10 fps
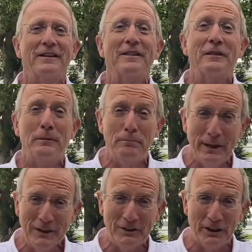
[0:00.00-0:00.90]
The
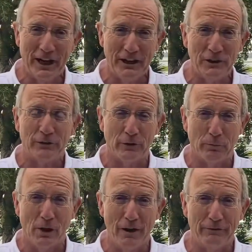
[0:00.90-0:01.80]
big change for
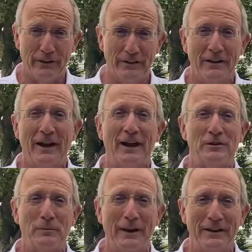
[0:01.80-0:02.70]
Bluffton
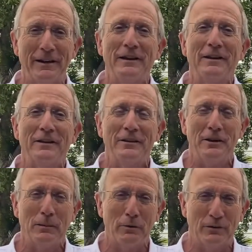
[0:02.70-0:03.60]
has been the
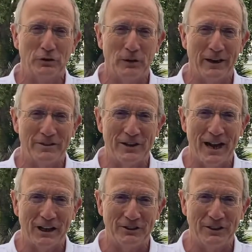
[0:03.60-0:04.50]
number of
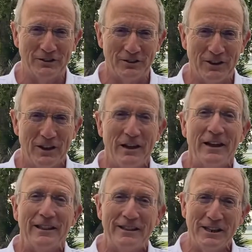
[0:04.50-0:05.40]
transactions.
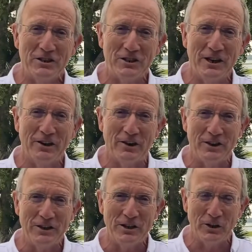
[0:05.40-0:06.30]
This year
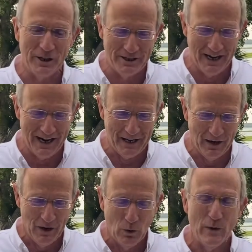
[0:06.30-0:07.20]
to date,
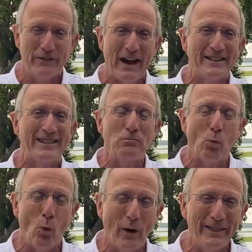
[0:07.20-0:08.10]
we've had
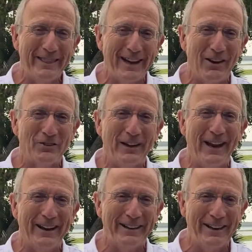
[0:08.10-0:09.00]

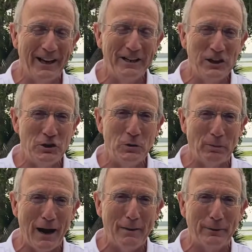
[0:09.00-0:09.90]
1,092
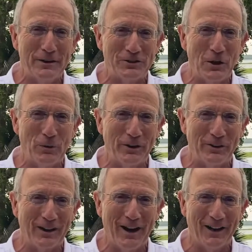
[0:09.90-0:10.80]
properties go under
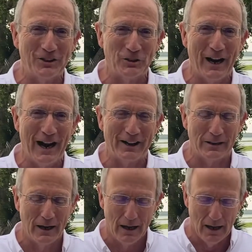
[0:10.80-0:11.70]
contract.
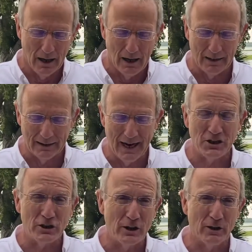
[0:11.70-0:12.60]

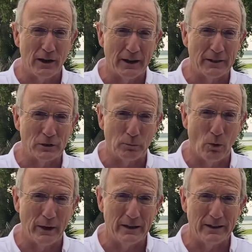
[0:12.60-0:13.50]
Last year, at this
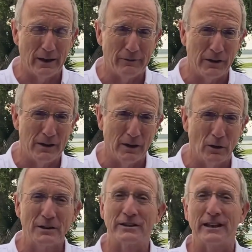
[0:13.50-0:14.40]
point of the year,
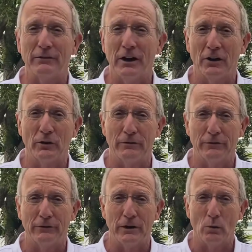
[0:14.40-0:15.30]

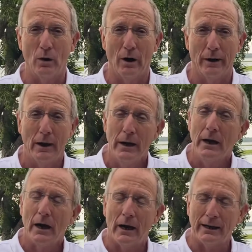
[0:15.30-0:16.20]
751.
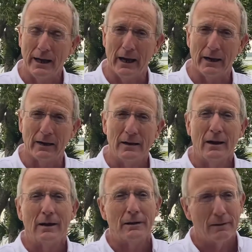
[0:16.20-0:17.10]
Again,
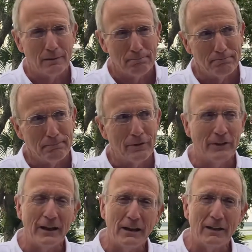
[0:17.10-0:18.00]

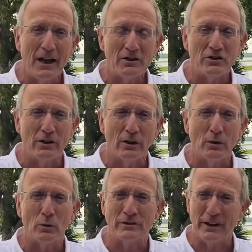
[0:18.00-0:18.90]
thinking last year
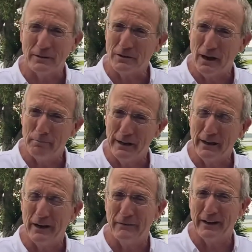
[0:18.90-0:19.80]
was a bit
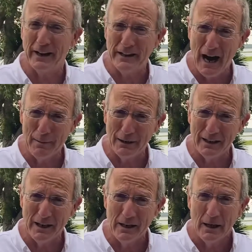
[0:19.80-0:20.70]
of an
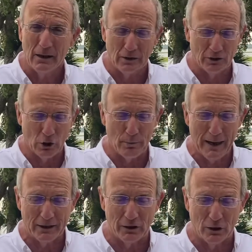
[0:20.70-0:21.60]
anomaly, let's go
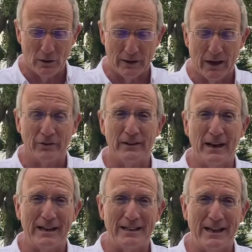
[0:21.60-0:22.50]
back to
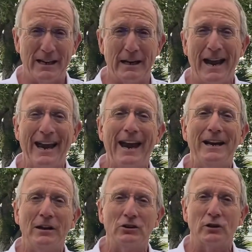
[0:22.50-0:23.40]
2019.
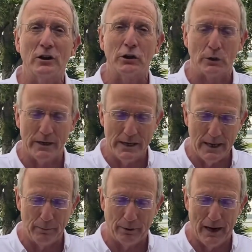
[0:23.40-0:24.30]

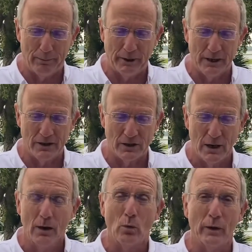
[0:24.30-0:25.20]
838 properties
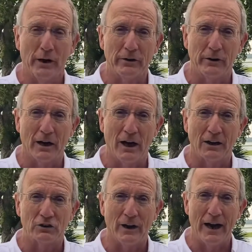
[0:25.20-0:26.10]
went under
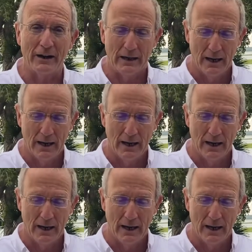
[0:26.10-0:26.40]
contract.